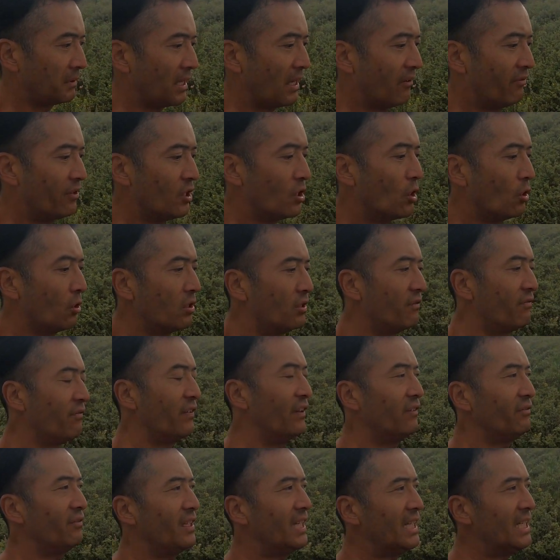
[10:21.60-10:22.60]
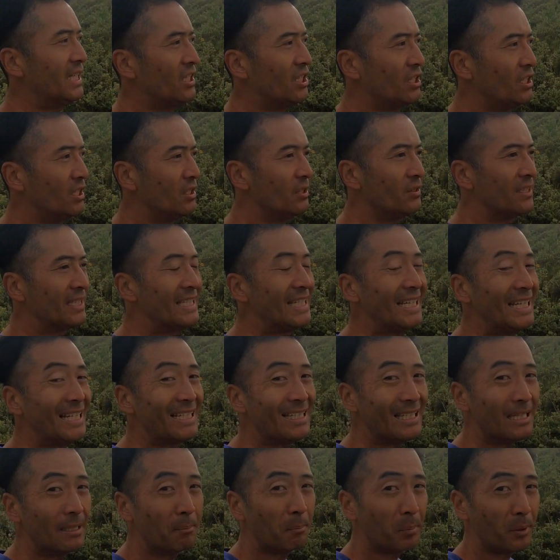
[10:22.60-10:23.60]
if you go to 50 to
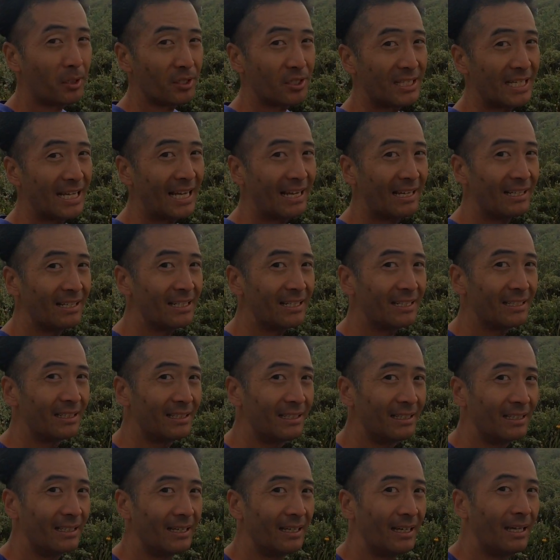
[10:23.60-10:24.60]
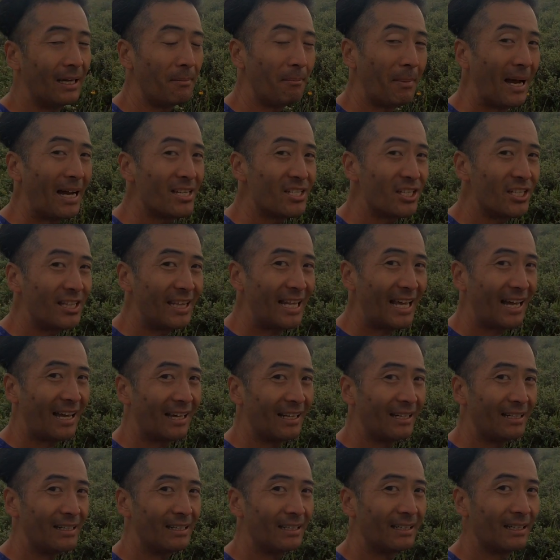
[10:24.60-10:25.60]
60%, imagine
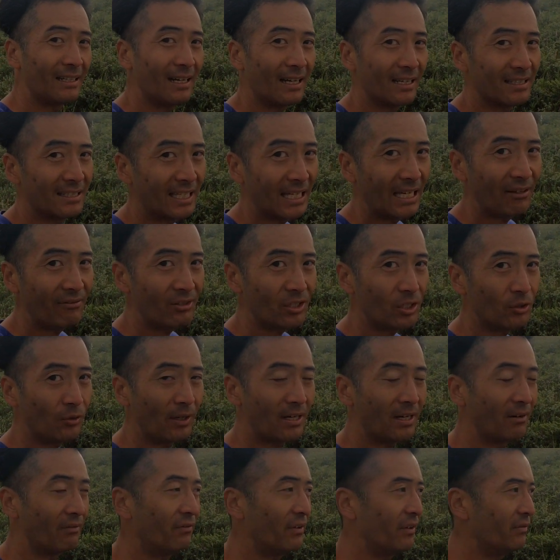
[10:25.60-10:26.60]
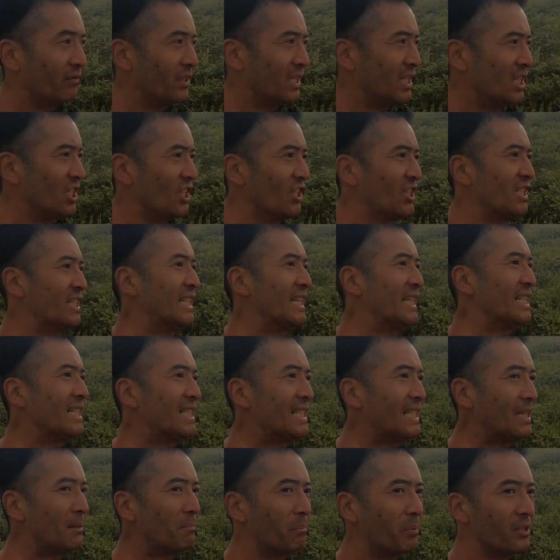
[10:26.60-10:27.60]
that, a savings rate of 50 to
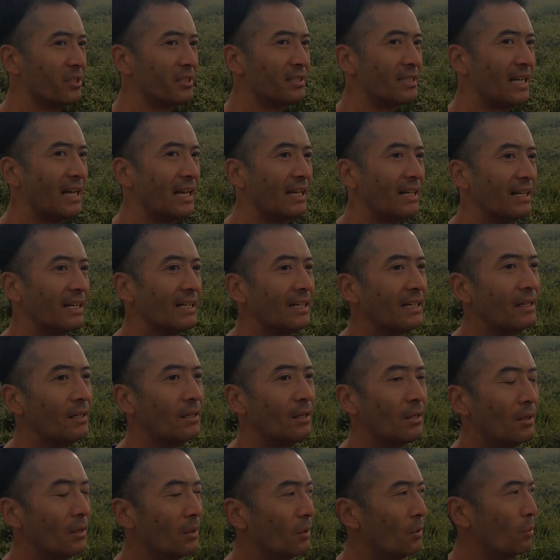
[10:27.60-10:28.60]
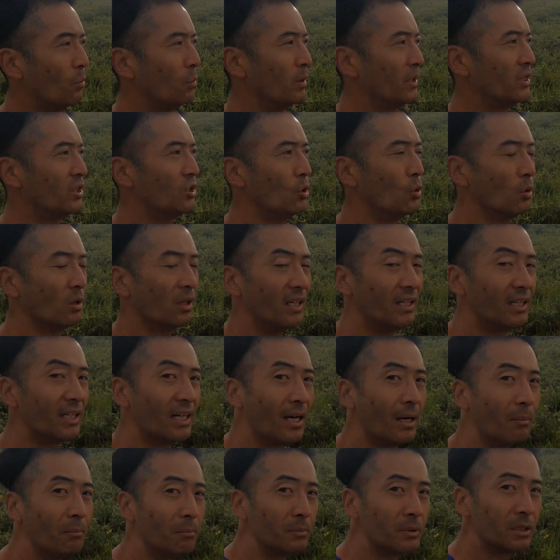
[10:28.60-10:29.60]
60% with dual
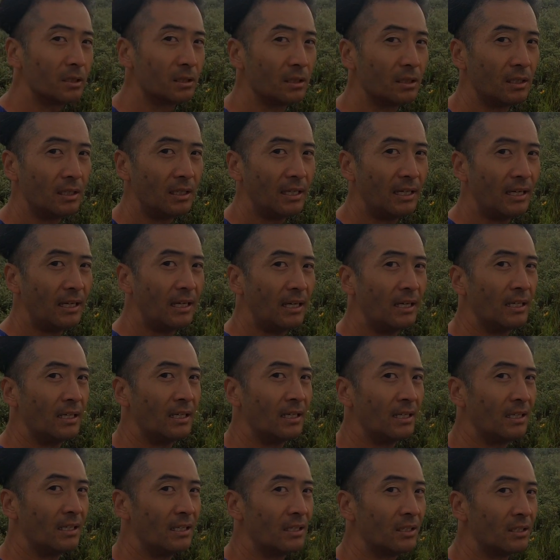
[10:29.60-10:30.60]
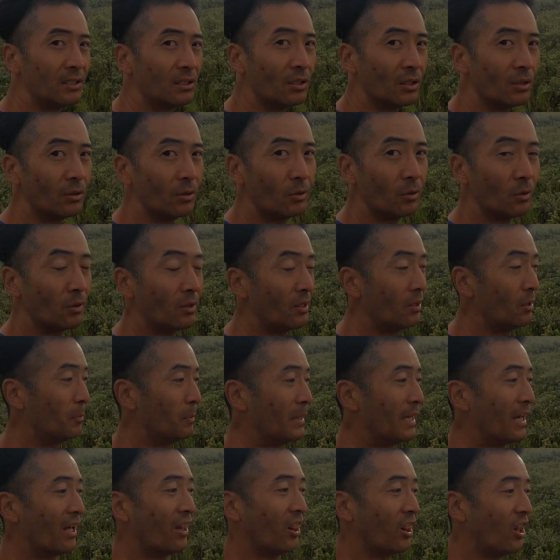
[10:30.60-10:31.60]
incomes. So
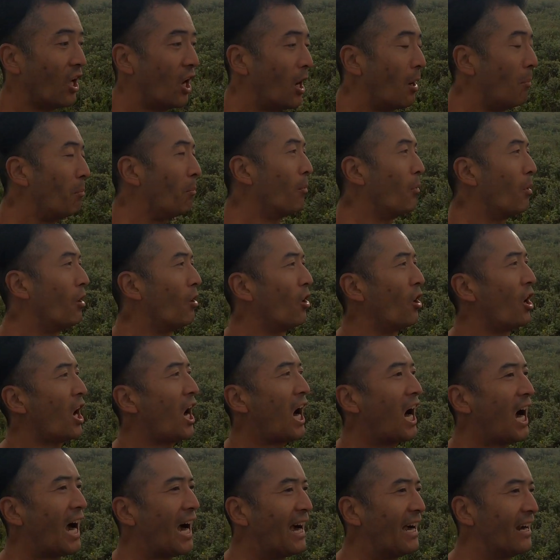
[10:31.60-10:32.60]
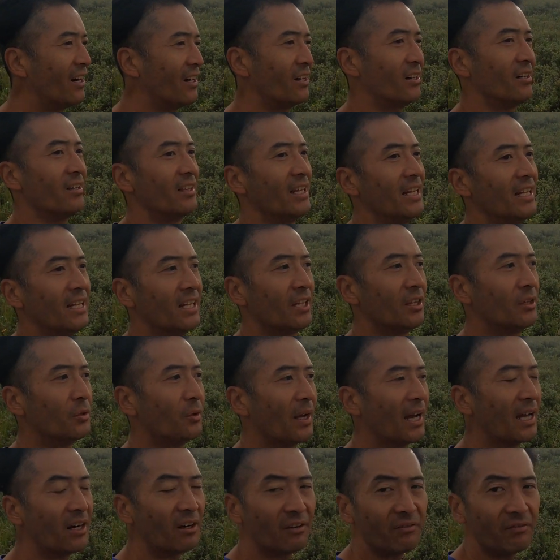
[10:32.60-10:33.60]
it'll be a lot more higher than the
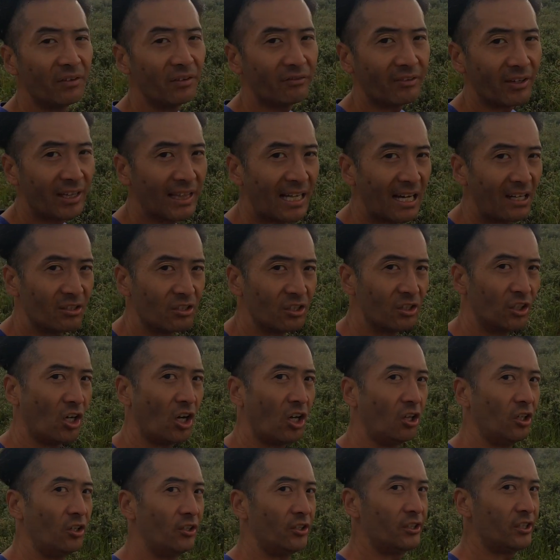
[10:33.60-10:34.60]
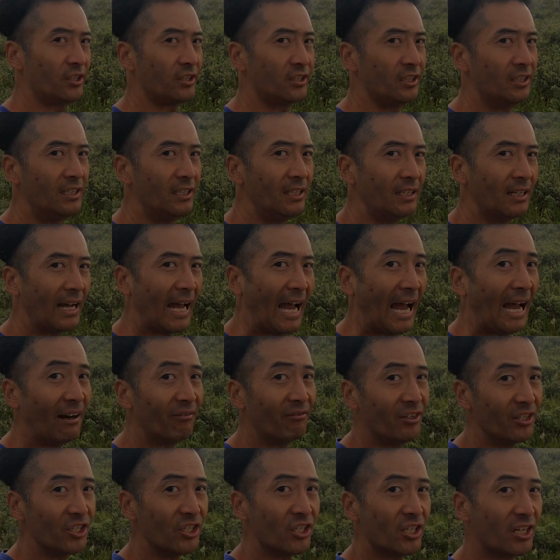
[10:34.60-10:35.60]
$350,000
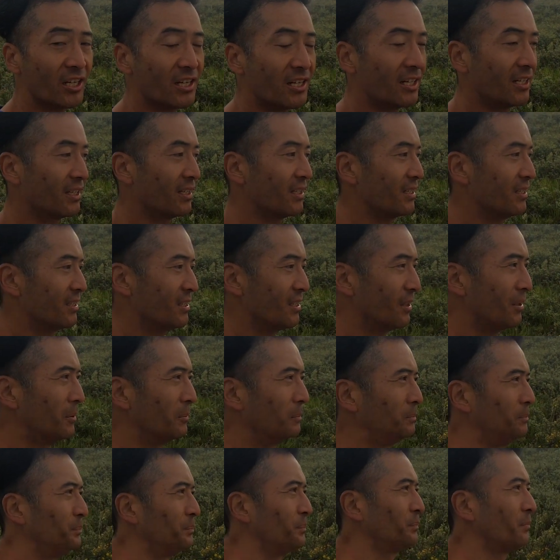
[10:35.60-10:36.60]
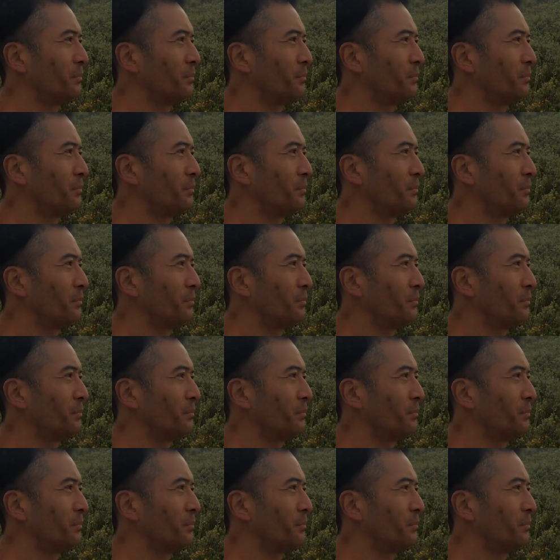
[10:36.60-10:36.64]
average. So